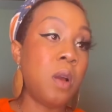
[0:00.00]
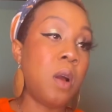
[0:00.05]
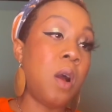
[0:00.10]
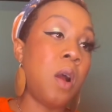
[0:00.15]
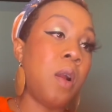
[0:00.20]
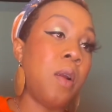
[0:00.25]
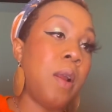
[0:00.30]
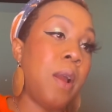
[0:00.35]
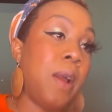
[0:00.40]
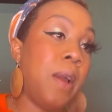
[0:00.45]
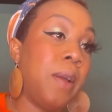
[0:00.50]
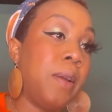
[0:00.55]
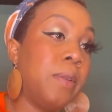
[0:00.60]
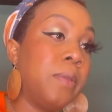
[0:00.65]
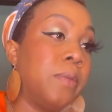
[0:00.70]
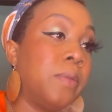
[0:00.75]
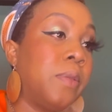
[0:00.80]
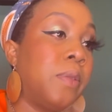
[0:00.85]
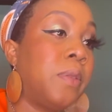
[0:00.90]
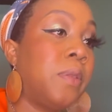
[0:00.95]
All right,
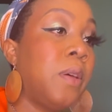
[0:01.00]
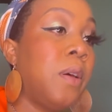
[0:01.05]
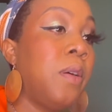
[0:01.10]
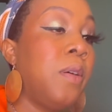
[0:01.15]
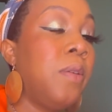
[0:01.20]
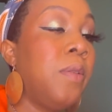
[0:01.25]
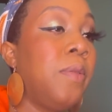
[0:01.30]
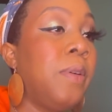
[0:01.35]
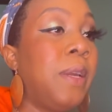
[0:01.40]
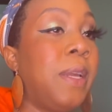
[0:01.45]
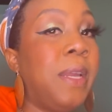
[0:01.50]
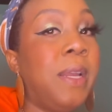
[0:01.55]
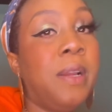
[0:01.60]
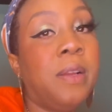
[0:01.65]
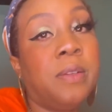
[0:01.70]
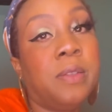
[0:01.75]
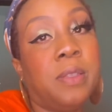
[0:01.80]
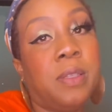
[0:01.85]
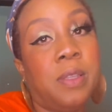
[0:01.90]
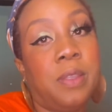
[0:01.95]
so
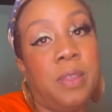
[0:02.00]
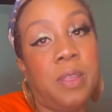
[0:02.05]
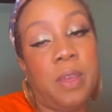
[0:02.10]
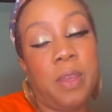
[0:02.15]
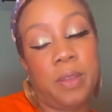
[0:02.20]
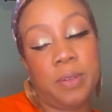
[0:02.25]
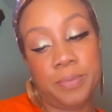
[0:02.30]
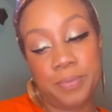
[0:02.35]
here's the thing.